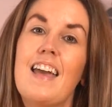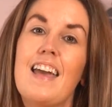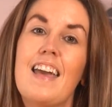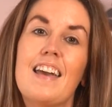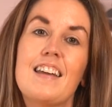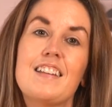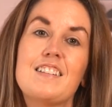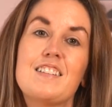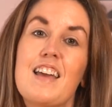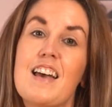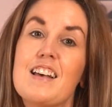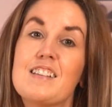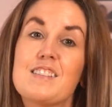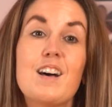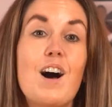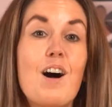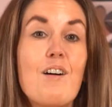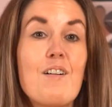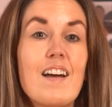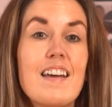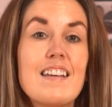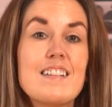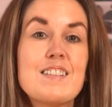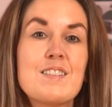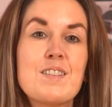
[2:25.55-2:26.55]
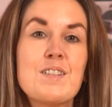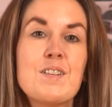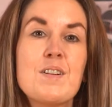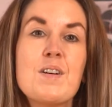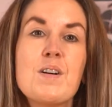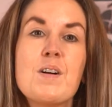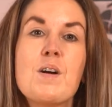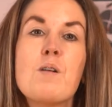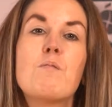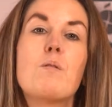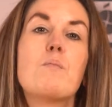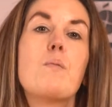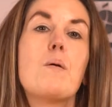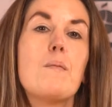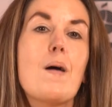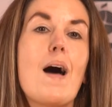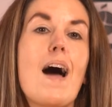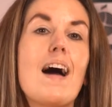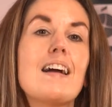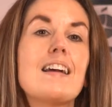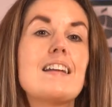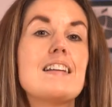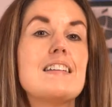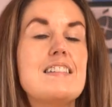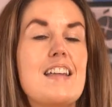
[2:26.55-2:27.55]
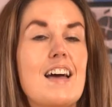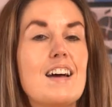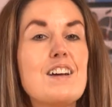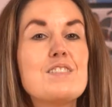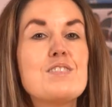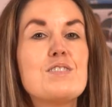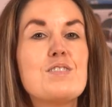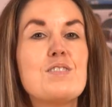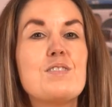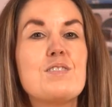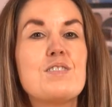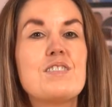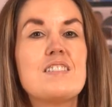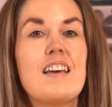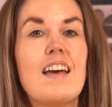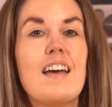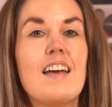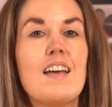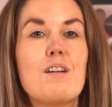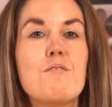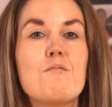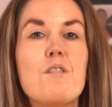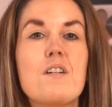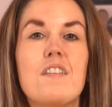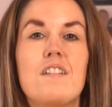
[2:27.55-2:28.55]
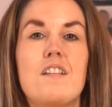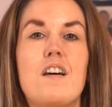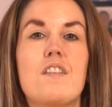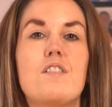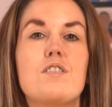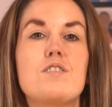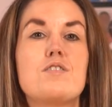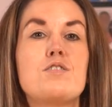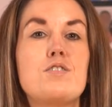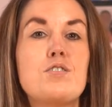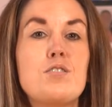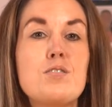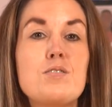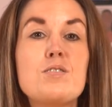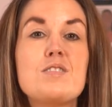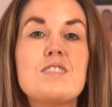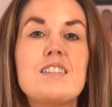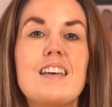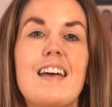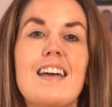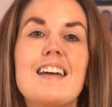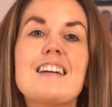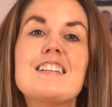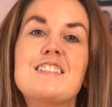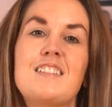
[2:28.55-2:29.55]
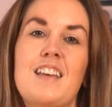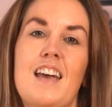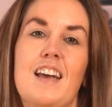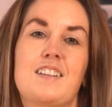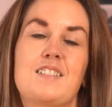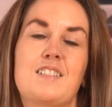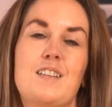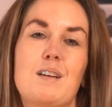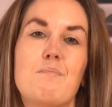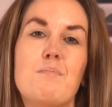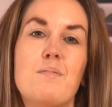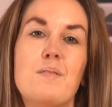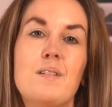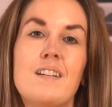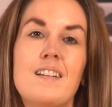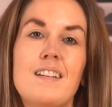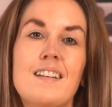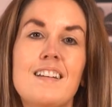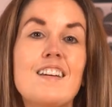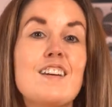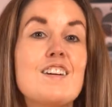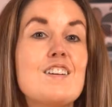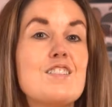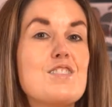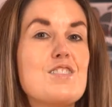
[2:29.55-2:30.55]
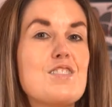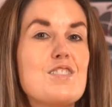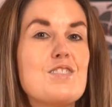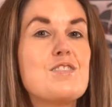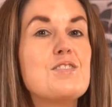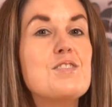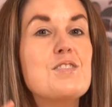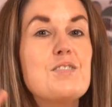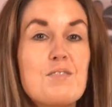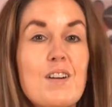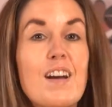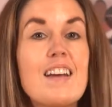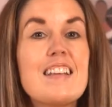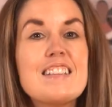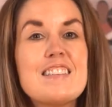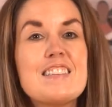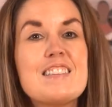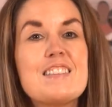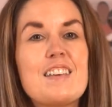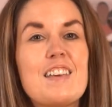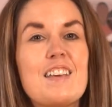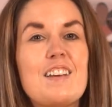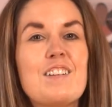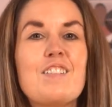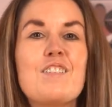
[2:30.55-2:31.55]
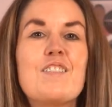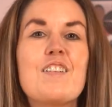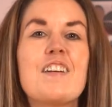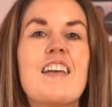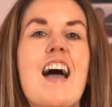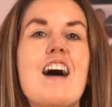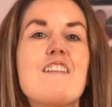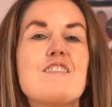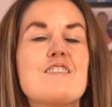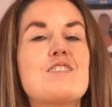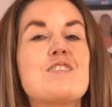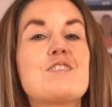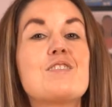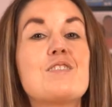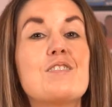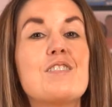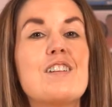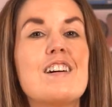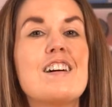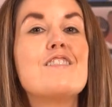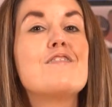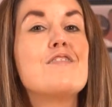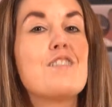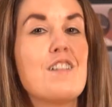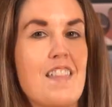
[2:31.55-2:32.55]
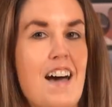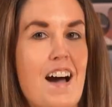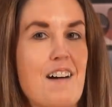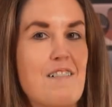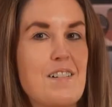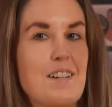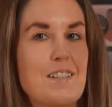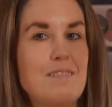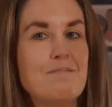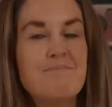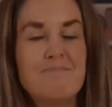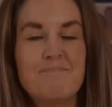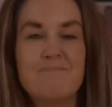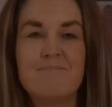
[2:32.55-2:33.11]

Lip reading: And as always, we'll be back next Tuesday with another Tuesday Tech Tip. Just you wait and see what we have in store for that one.